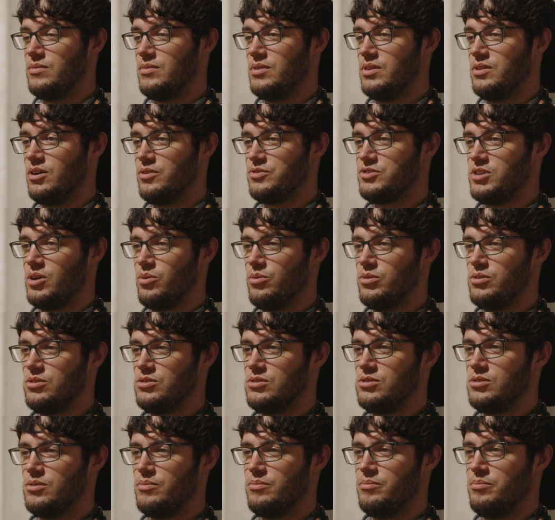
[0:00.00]
the offset
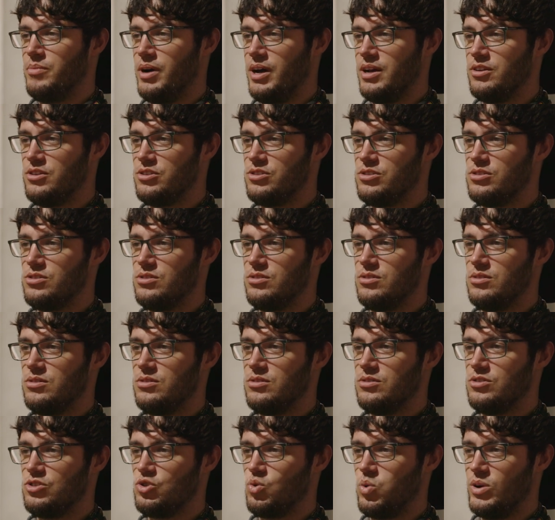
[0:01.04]
was minus
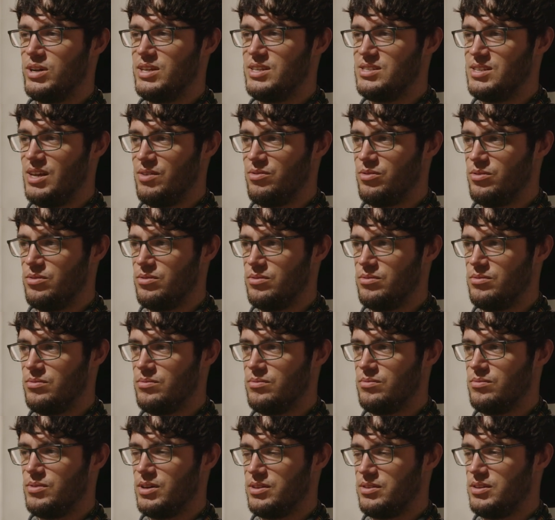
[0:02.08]
27,
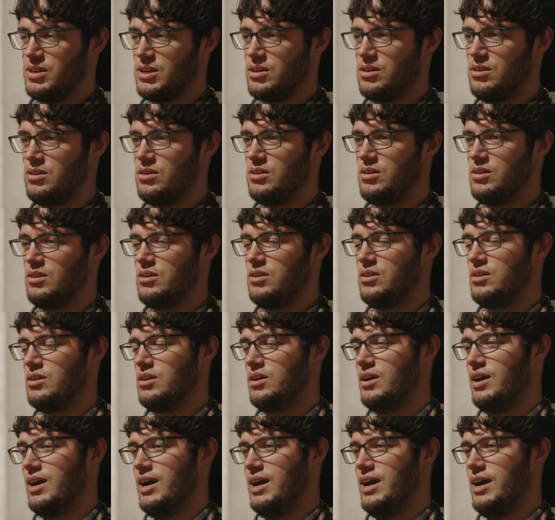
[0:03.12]
I think.
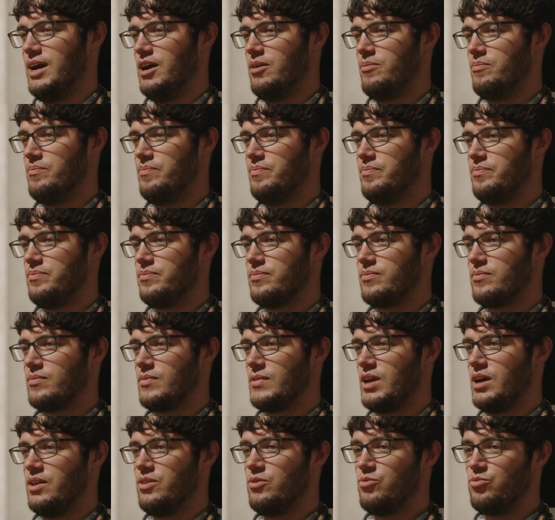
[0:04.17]

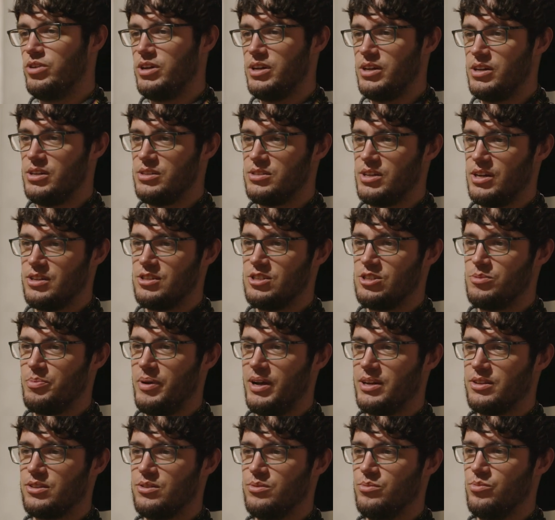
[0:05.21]
And the rears, I'd
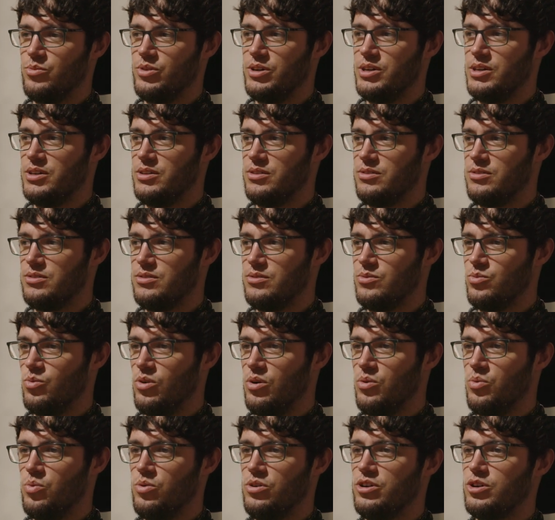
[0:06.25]
spec them with
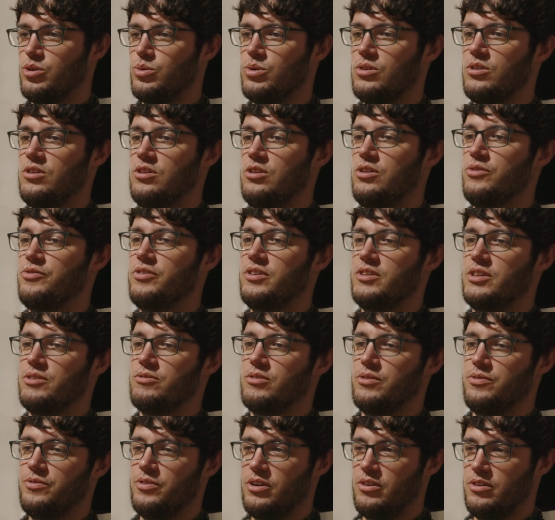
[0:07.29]
what Work were lovingly
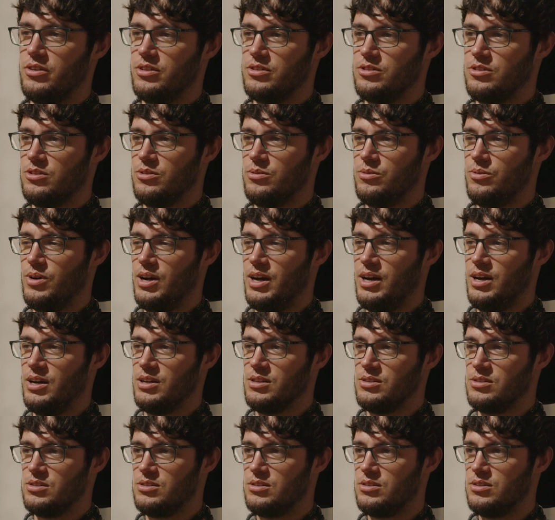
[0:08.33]
referring to
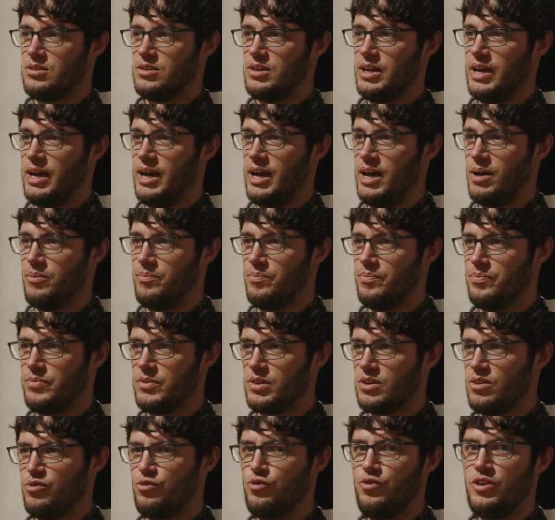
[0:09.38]
as
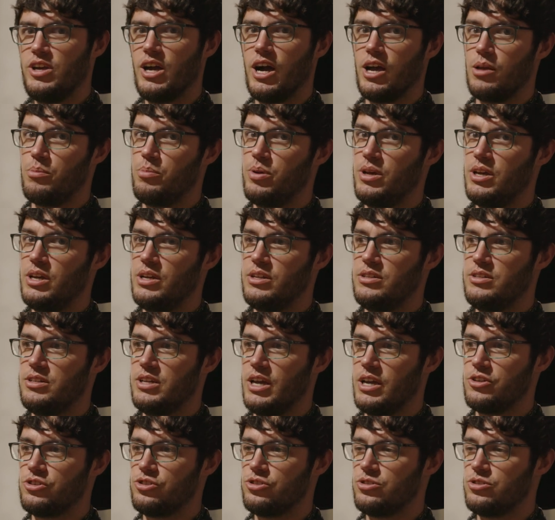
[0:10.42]
VIP dish.